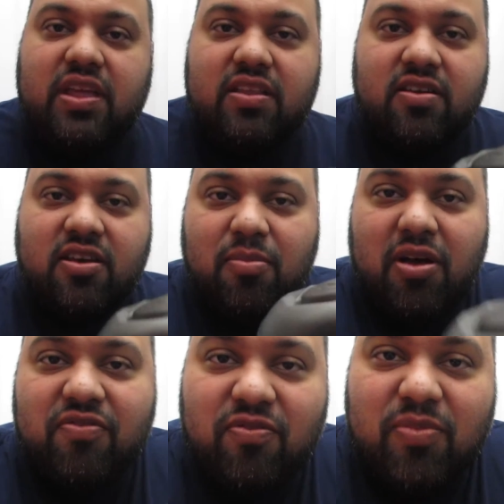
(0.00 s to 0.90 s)
That didn't come
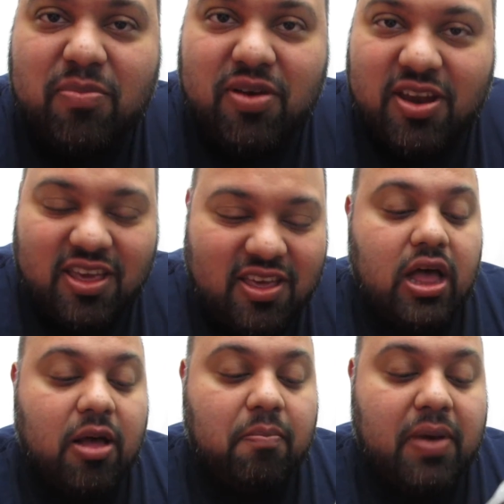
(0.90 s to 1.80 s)
off of my body.
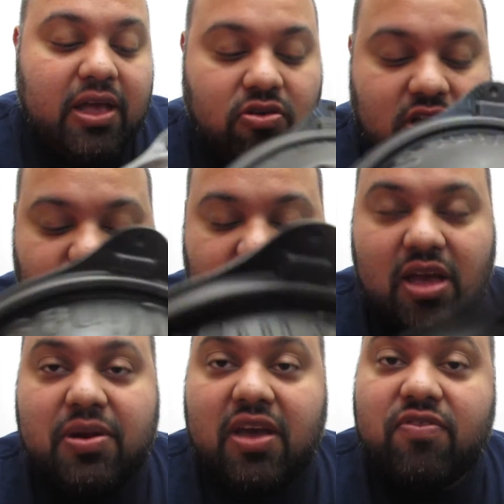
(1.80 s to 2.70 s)
My location
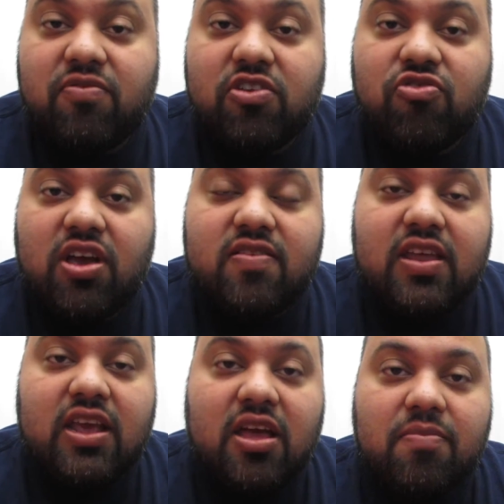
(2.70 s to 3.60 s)
happened to have the French fries,
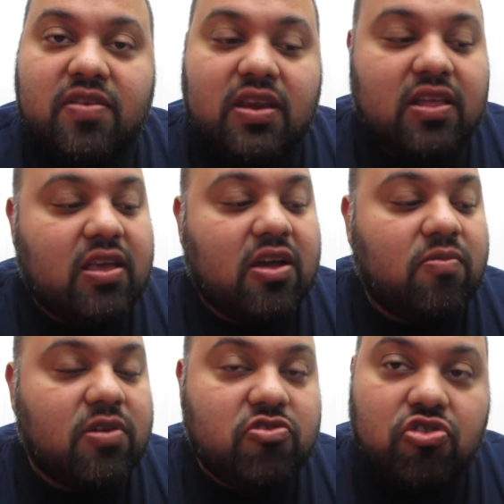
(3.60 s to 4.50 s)
and it comes in, I think,
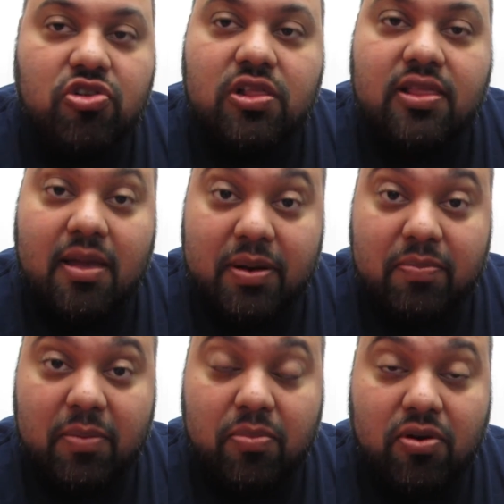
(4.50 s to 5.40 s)
original, lemon
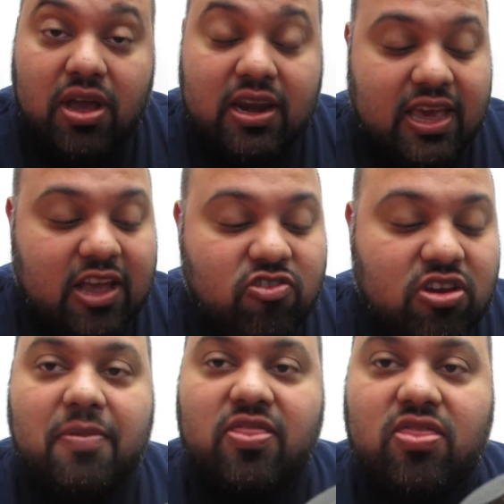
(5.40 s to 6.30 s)
pepper, and
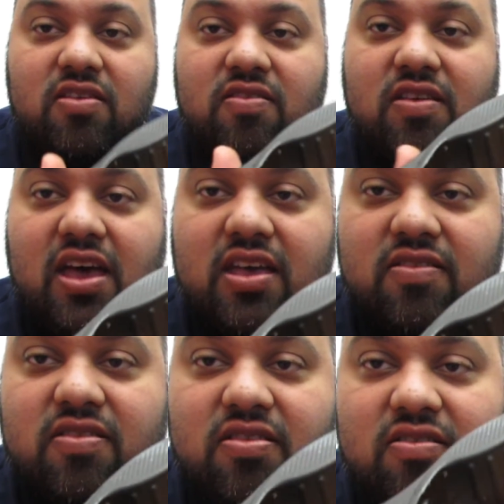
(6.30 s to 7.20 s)
Cajun. But this,
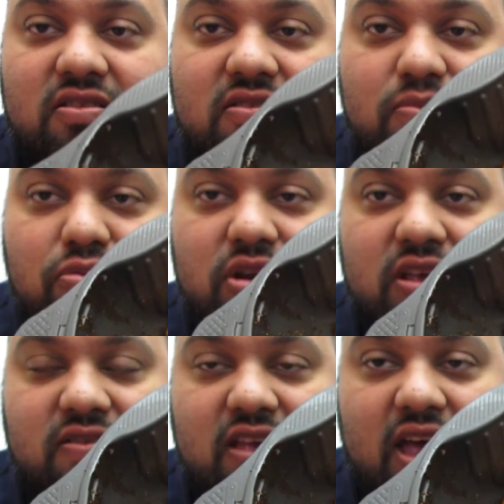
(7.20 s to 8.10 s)
guys, this is pretty
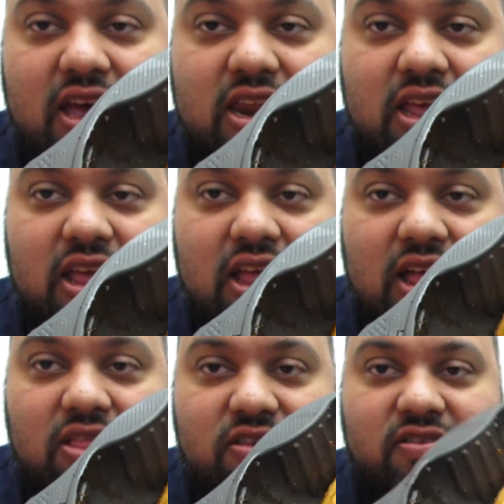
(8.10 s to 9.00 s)
sad.
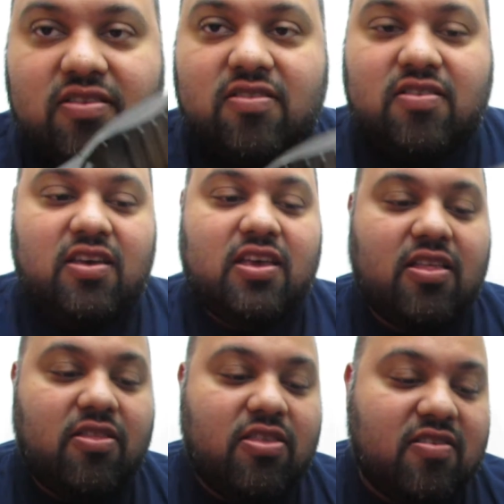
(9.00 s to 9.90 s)
This is like
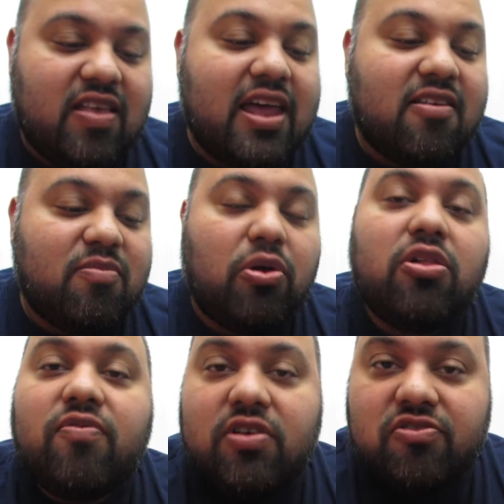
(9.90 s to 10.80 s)
the saddest bowl
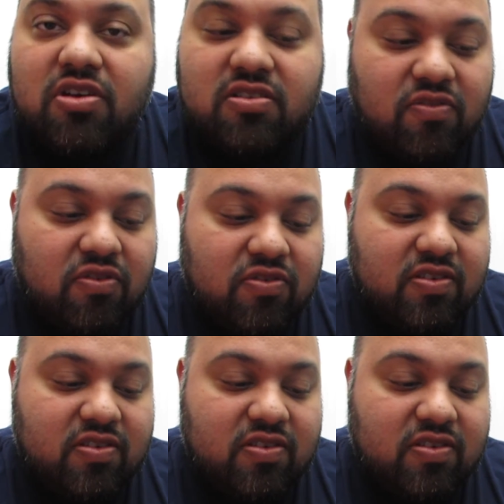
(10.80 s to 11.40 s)
of French fries I've ever